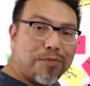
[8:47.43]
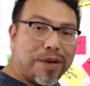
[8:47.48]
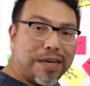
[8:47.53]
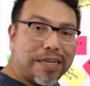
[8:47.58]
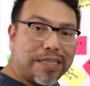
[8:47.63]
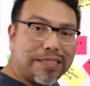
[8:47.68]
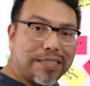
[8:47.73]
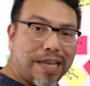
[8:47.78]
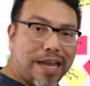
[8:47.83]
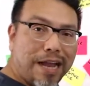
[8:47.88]
at a
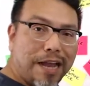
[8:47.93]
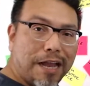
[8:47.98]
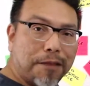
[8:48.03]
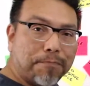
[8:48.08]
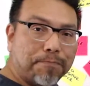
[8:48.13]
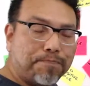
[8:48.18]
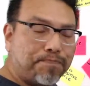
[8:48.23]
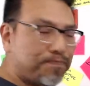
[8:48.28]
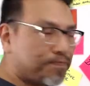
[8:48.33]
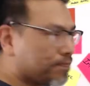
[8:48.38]
time.
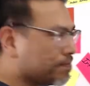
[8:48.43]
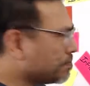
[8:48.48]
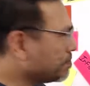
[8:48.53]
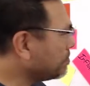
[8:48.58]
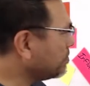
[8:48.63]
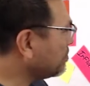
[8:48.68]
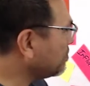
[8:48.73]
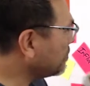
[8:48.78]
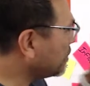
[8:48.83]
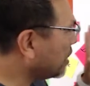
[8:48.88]

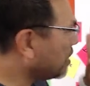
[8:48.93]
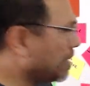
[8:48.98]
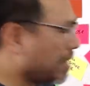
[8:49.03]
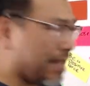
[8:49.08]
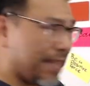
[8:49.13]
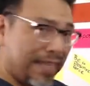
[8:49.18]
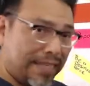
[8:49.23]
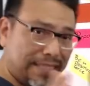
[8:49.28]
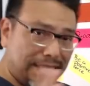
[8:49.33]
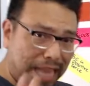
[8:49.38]
An
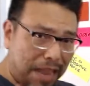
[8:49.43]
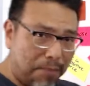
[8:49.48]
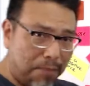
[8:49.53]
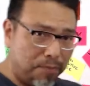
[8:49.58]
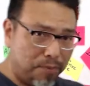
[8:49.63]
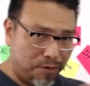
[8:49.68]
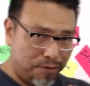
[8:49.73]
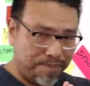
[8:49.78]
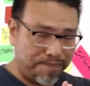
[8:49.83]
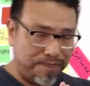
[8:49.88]

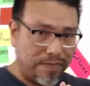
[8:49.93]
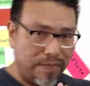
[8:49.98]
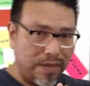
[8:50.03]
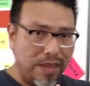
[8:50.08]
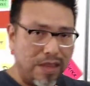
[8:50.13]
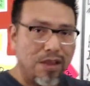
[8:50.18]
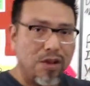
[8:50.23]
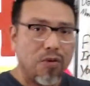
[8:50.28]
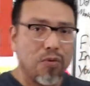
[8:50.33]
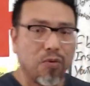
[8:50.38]
example,
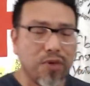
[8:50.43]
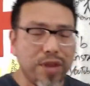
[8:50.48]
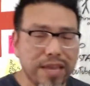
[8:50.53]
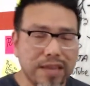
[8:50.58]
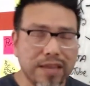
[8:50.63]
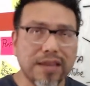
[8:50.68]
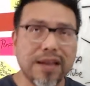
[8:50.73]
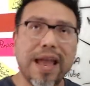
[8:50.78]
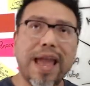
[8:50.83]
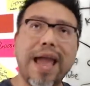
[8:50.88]

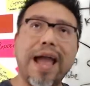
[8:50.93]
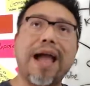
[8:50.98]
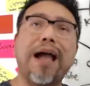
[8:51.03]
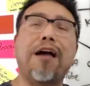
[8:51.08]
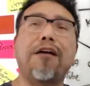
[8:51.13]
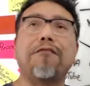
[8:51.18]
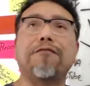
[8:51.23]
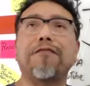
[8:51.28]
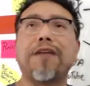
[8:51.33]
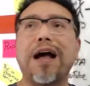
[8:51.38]
we
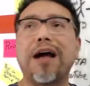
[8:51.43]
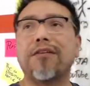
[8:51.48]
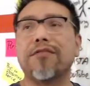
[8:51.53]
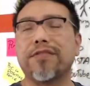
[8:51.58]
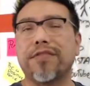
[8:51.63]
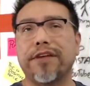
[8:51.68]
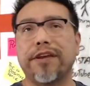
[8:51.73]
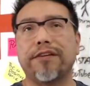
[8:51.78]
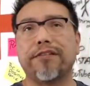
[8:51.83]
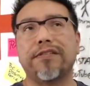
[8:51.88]
have out
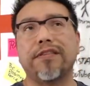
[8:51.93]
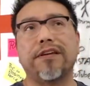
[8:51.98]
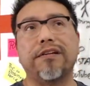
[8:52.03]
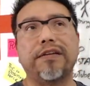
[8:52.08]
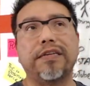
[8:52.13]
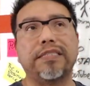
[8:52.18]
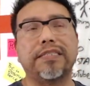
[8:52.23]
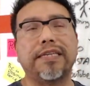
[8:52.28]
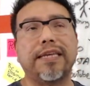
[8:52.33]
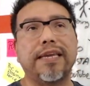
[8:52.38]
there, there
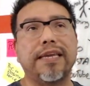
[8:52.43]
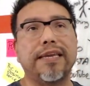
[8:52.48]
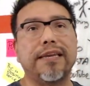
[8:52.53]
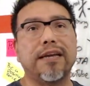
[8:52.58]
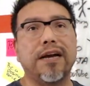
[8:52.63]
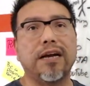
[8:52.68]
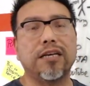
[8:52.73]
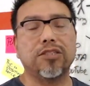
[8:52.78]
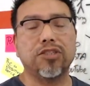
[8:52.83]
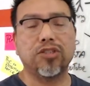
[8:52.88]
is a
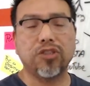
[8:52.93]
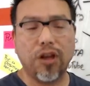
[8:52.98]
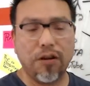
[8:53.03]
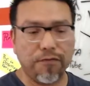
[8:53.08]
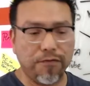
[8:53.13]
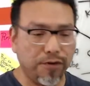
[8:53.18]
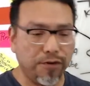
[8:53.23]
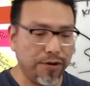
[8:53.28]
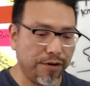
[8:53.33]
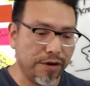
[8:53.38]
uh,
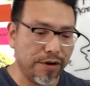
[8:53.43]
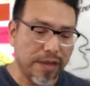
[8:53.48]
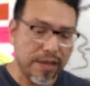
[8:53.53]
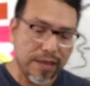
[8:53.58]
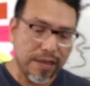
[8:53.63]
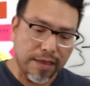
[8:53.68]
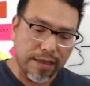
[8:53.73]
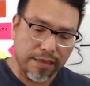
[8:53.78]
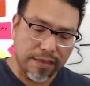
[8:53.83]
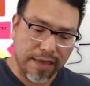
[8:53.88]
software
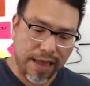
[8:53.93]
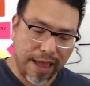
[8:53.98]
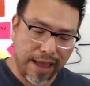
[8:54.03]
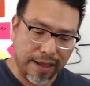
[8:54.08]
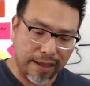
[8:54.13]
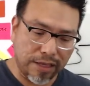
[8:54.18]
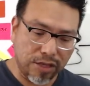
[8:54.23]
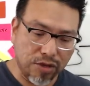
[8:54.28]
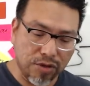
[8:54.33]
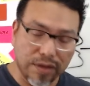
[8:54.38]

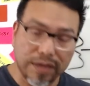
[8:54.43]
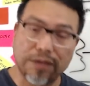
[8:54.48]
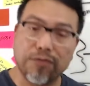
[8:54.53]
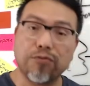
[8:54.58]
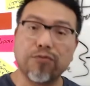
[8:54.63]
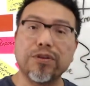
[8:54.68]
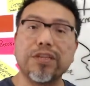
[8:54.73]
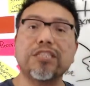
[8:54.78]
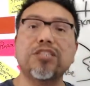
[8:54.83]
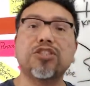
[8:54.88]
that you can
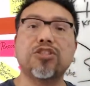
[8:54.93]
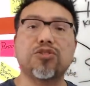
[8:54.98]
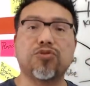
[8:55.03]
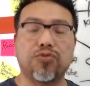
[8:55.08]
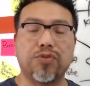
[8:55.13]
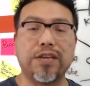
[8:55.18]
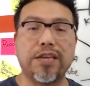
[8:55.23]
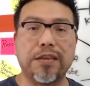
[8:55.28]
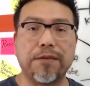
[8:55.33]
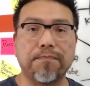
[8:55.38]

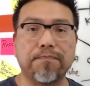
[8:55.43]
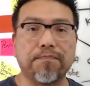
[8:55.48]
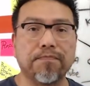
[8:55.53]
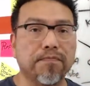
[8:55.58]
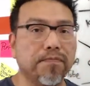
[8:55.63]
restream